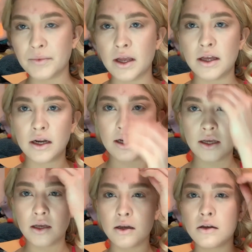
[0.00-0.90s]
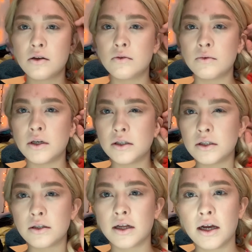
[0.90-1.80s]
and we all
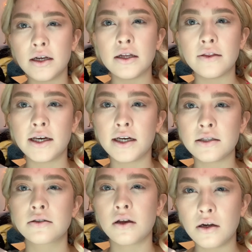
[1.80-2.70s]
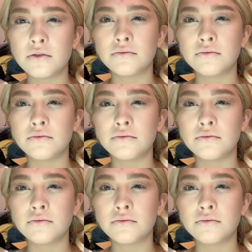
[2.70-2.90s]
know that I need that, so